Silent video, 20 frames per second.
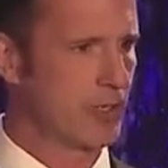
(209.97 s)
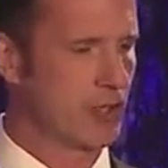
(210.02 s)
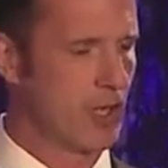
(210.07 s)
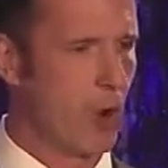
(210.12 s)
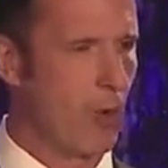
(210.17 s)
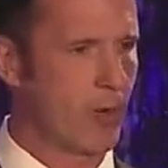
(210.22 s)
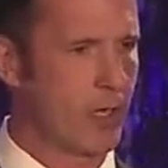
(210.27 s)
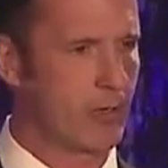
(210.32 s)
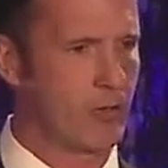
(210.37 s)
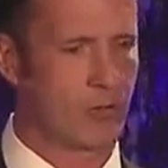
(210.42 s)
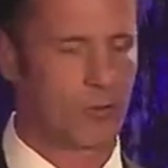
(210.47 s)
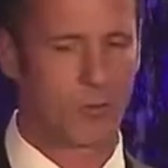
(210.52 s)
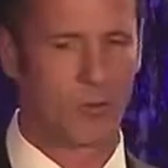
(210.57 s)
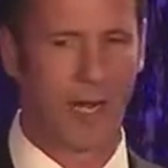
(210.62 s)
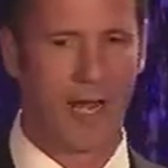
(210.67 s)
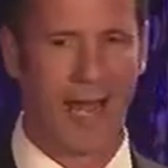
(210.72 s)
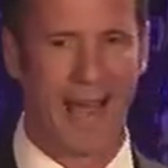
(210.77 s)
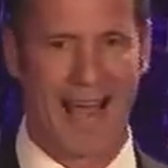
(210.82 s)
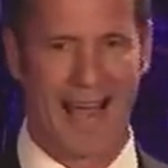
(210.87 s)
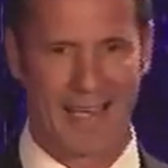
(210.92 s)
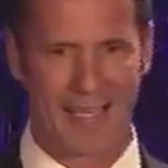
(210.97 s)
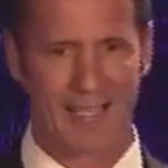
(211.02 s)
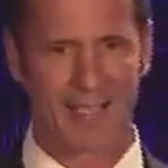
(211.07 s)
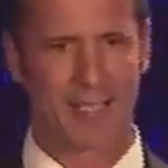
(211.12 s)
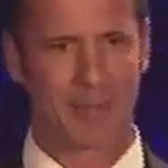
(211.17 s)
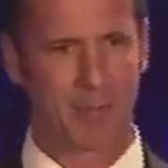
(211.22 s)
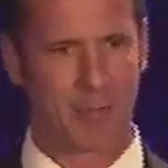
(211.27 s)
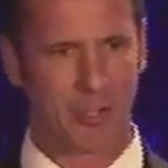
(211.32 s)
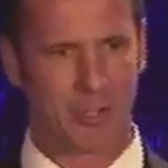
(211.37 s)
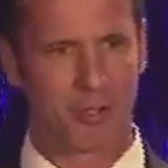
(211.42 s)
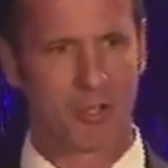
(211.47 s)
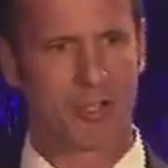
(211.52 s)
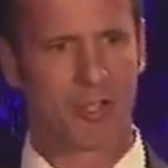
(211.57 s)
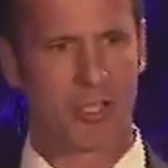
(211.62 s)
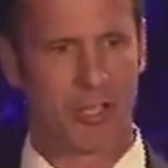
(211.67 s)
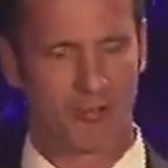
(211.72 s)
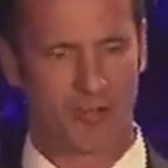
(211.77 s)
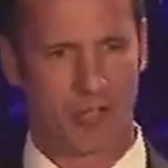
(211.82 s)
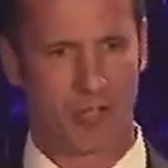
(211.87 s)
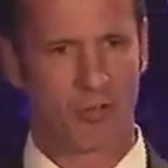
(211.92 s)
is going through a similar
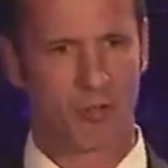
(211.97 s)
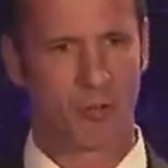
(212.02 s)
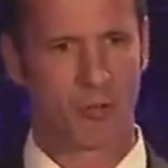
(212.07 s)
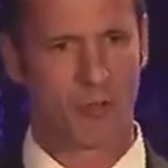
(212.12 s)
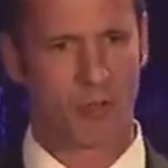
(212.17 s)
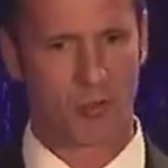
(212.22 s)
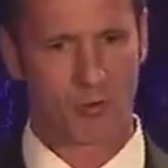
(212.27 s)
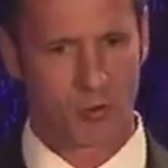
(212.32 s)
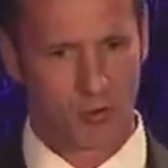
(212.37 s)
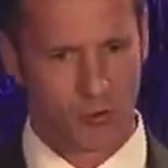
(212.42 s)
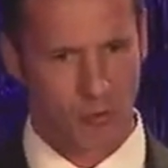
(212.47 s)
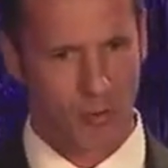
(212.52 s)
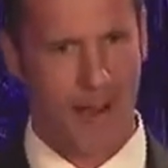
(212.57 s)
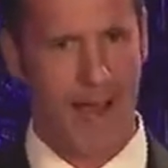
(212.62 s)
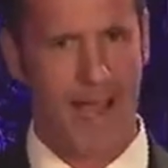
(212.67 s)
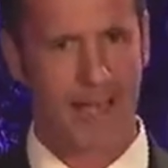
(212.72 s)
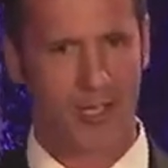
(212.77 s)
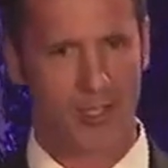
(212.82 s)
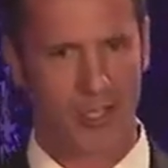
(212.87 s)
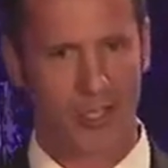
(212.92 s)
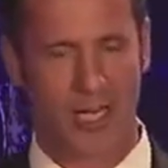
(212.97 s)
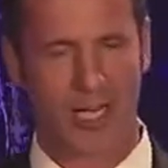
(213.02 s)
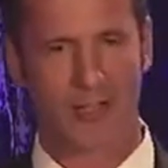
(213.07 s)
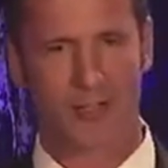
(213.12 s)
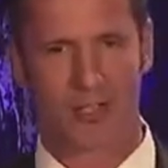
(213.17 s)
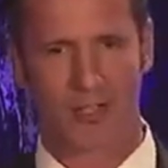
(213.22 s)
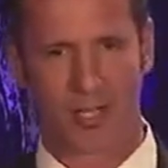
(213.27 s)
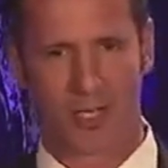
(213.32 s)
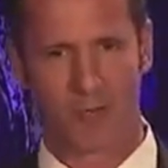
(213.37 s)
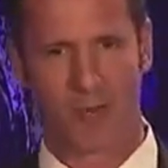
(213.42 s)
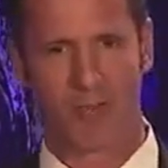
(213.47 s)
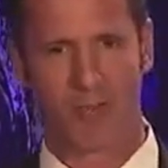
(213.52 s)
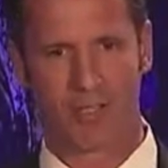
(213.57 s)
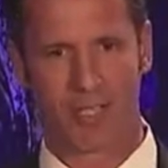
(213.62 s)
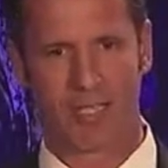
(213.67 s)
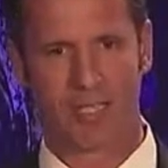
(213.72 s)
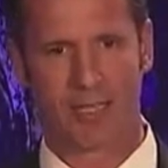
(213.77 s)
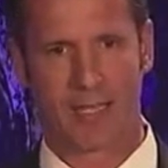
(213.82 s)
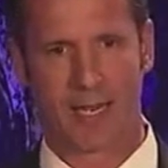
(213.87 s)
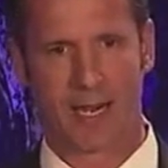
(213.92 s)
shift the dr- dramatic change changes that we've
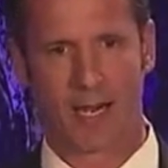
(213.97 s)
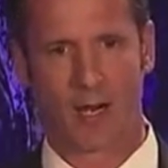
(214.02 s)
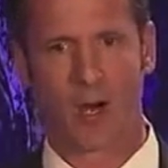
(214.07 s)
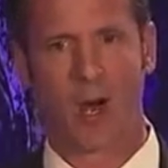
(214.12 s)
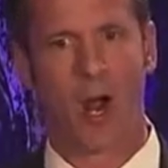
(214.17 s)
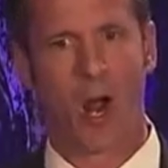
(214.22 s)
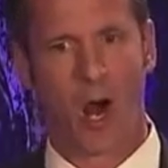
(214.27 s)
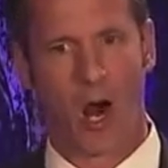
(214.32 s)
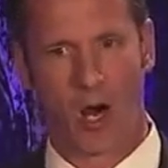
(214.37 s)
seen there